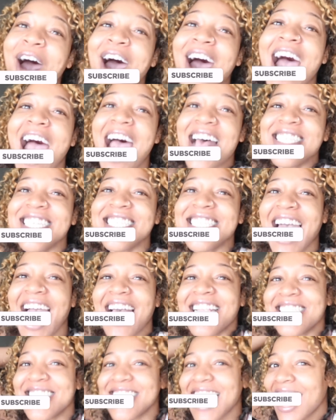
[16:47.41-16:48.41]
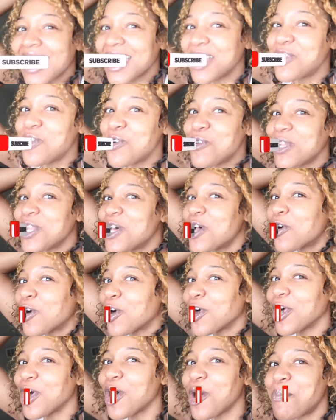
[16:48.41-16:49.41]
I just I just got a new little
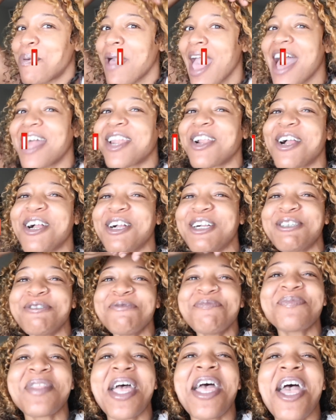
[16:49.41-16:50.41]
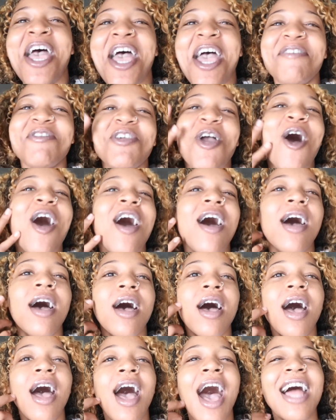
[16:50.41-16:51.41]
curl okay, pattern. If y'all,
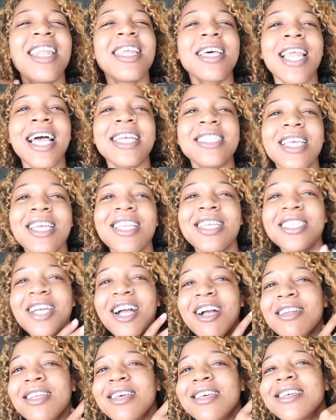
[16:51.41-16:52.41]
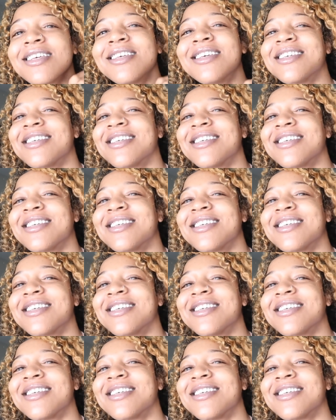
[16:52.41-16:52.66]
I look like Tina Turner. You